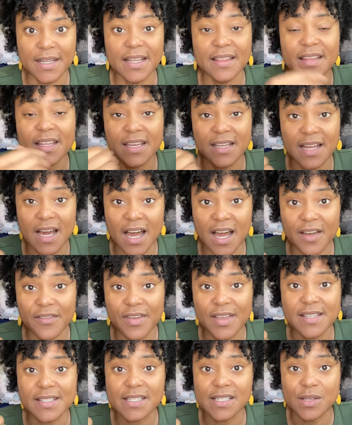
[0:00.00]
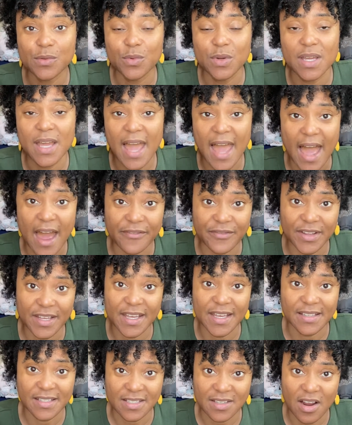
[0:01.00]
And then obviously we have to
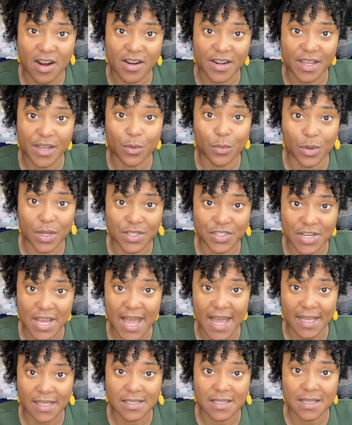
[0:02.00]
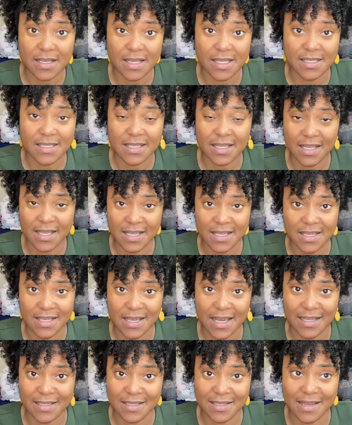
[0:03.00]
get started with Jax, because he
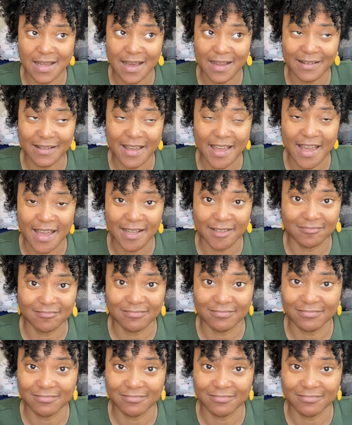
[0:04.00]
has not had